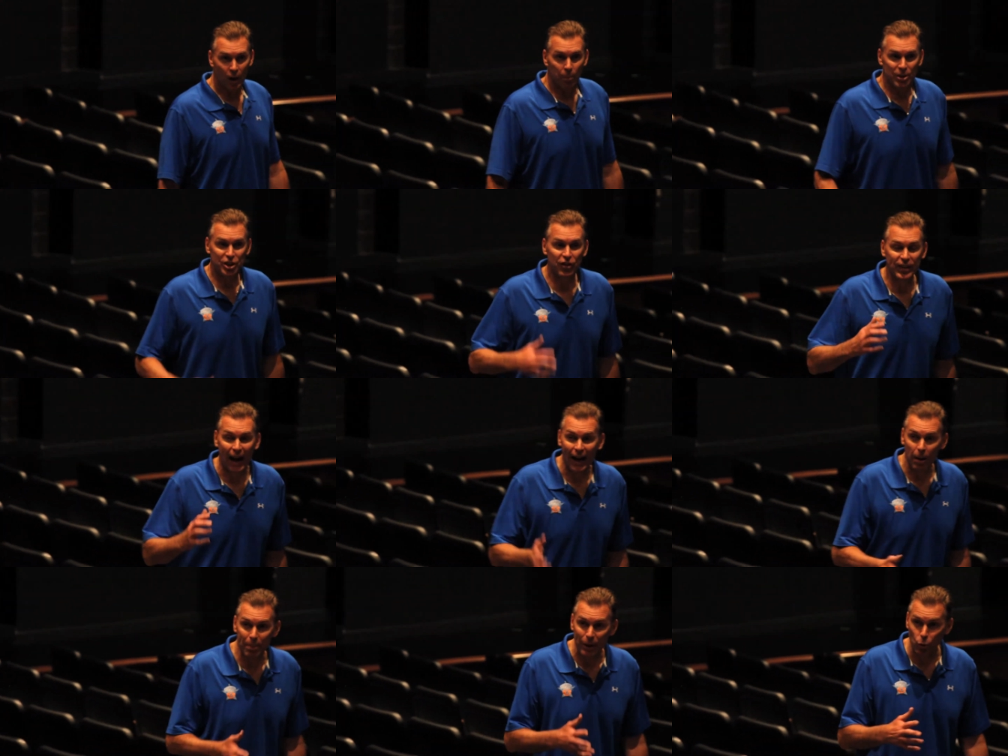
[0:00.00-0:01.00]
But you've
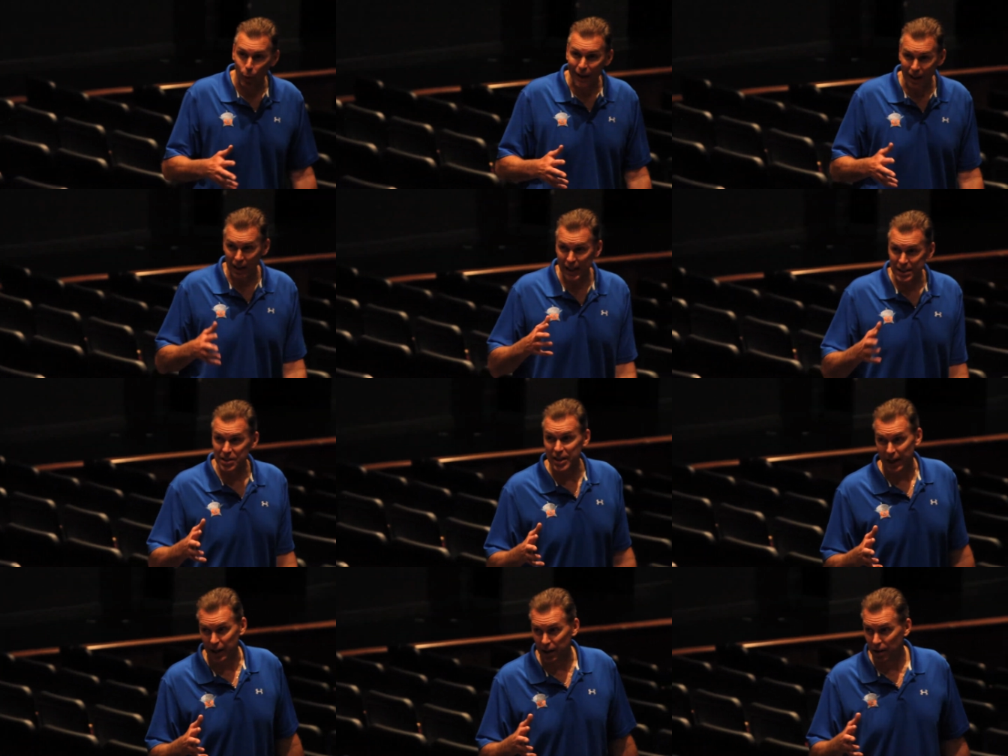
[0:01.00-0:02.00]
got to be
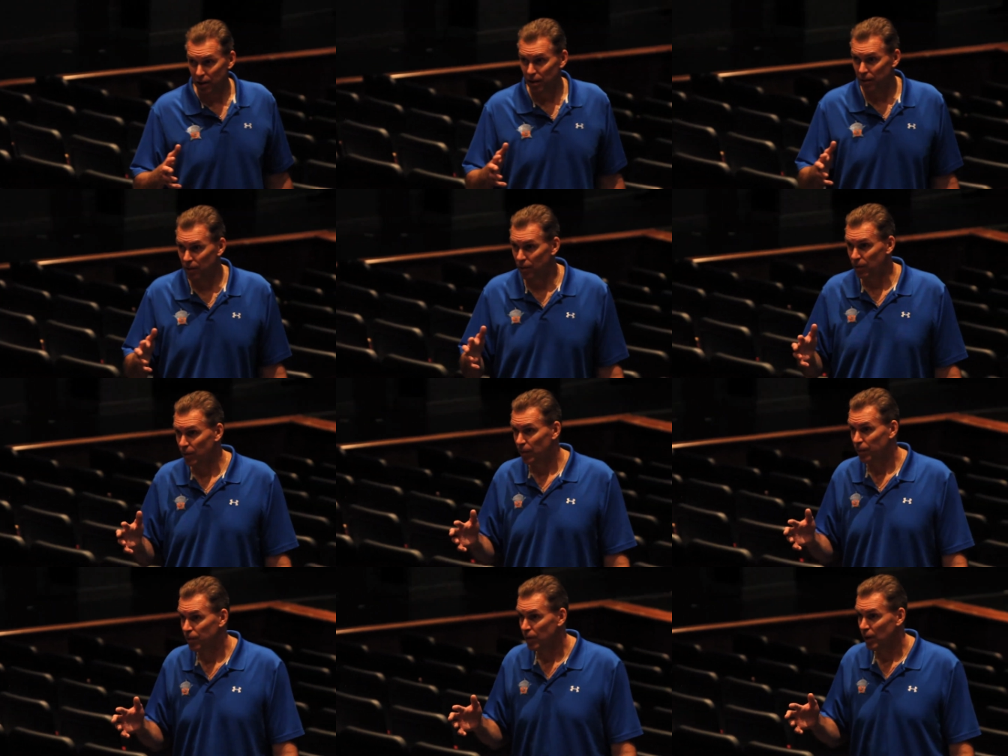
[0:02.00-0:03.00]
realistic.
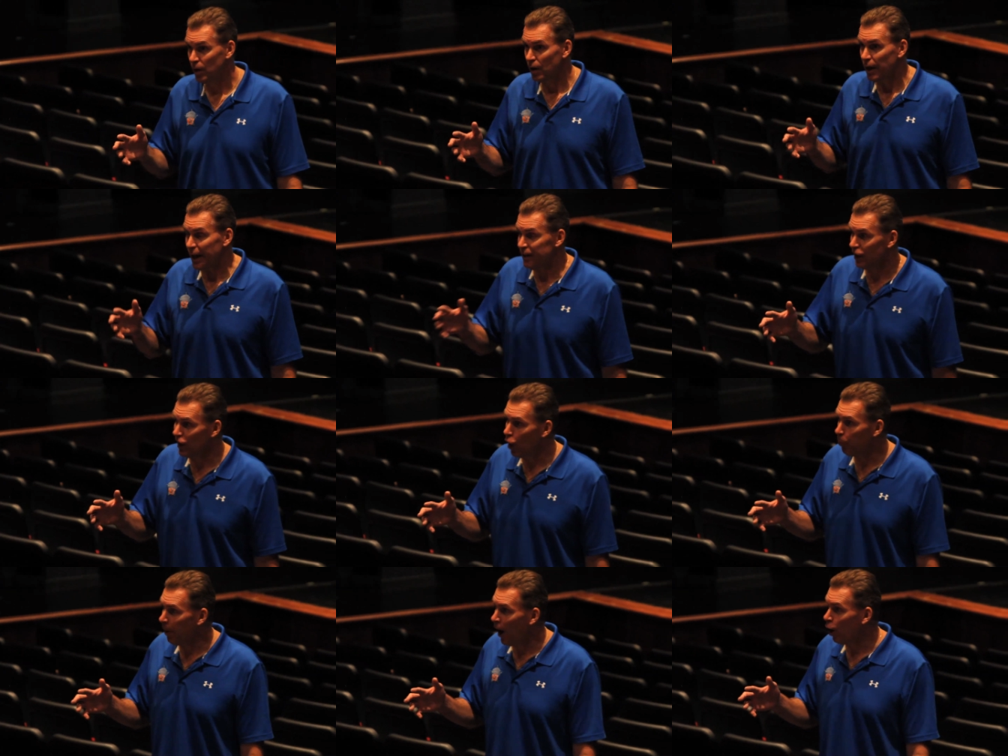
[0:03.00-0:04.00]
In the
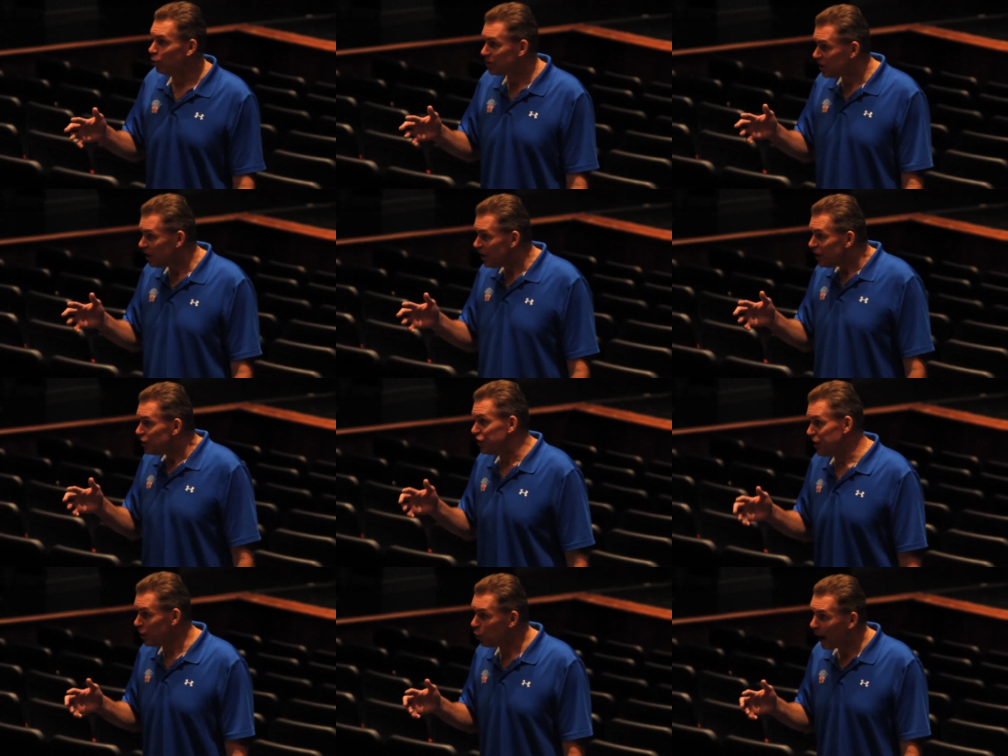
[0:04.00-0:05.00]
low post, do
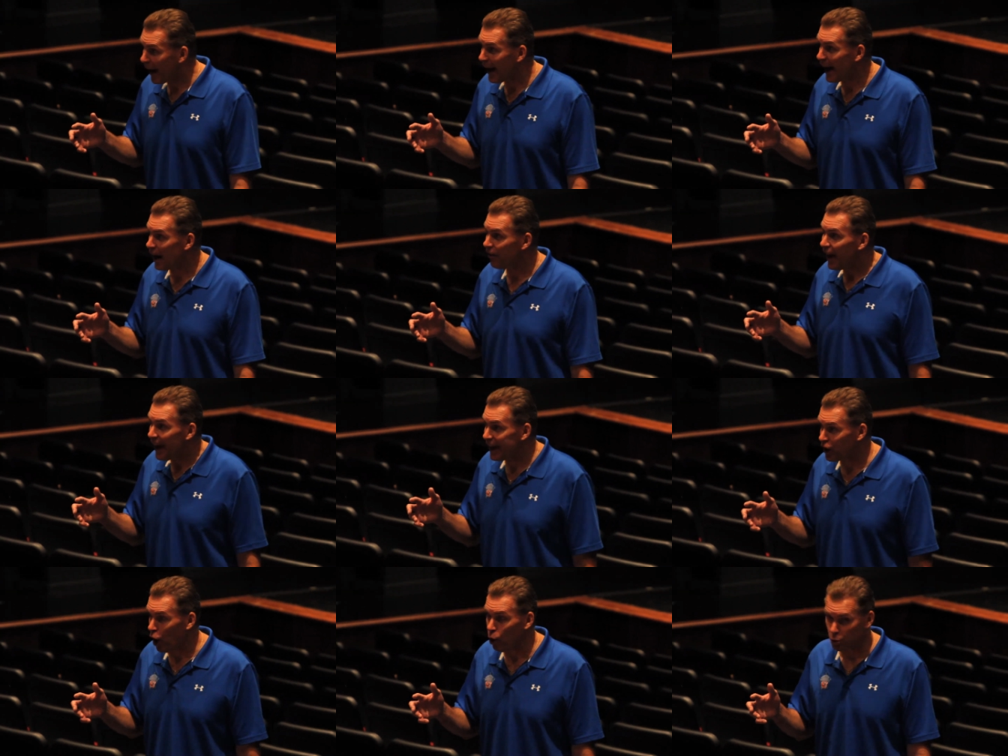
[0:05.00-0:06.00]
you have
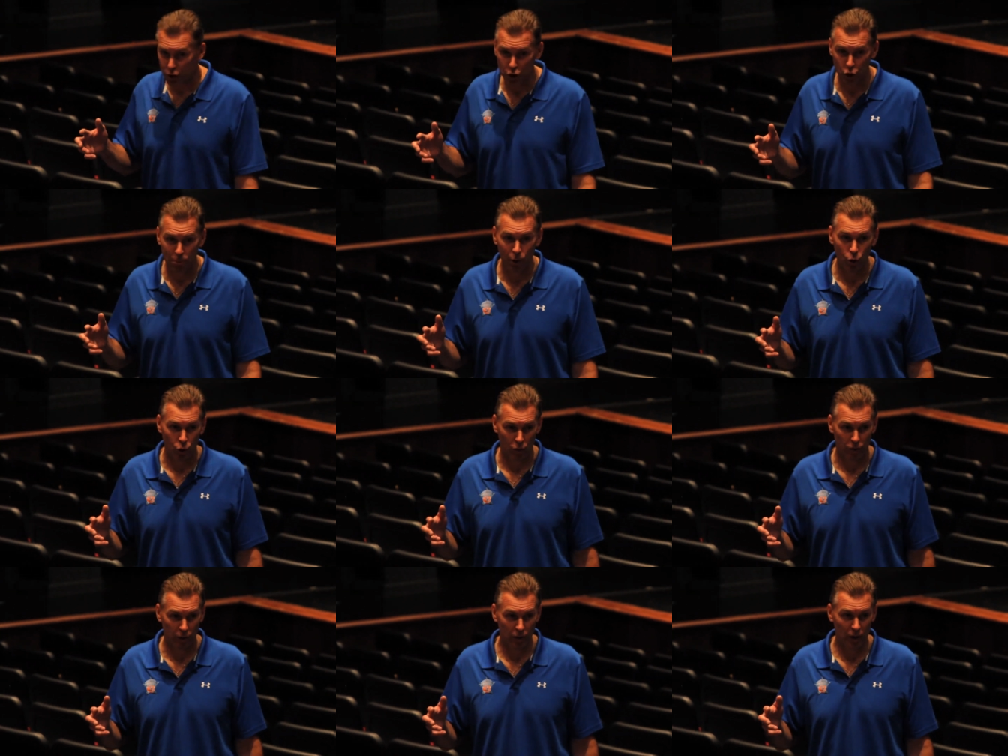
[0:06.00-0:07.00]
a go-to
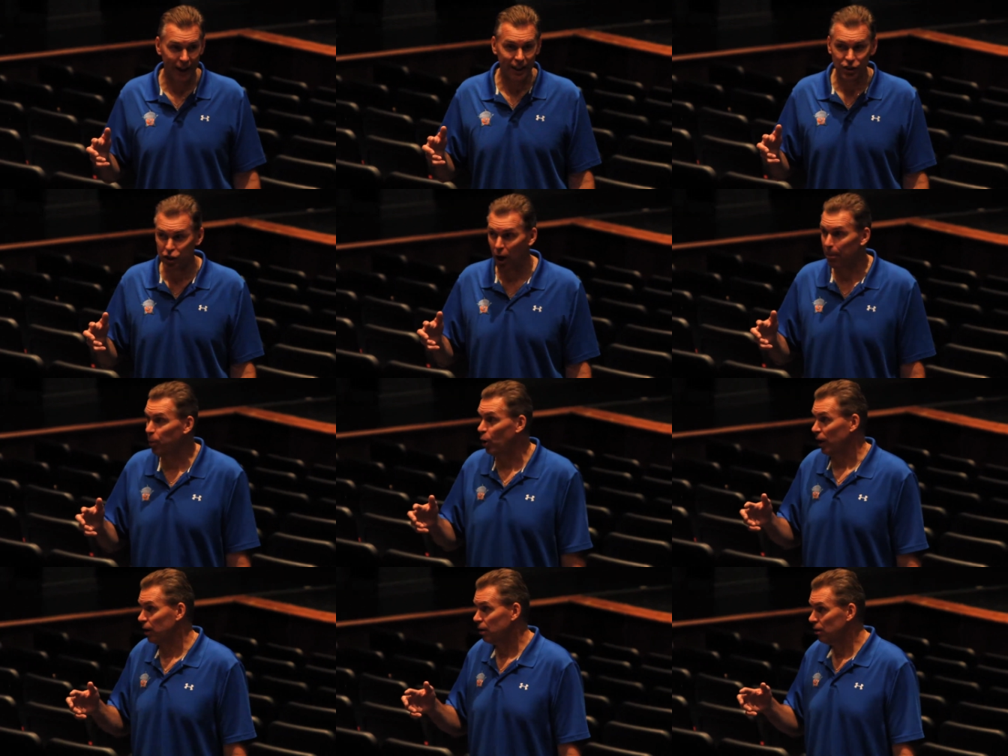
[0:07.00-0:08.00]
move, like a jump
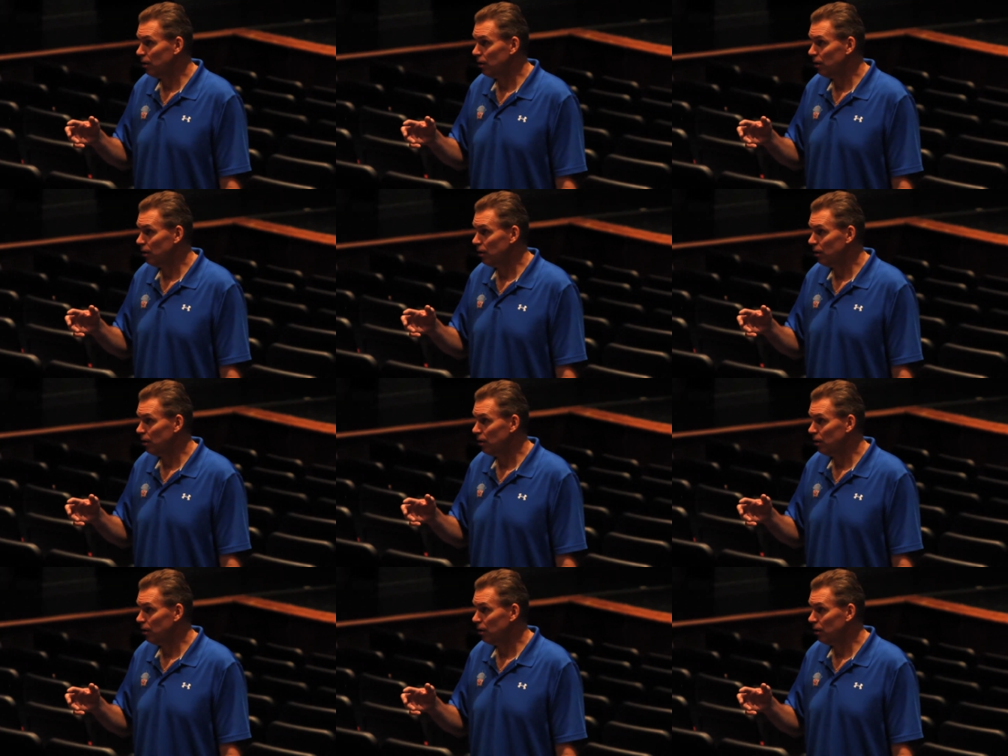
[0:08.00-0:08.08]
hook?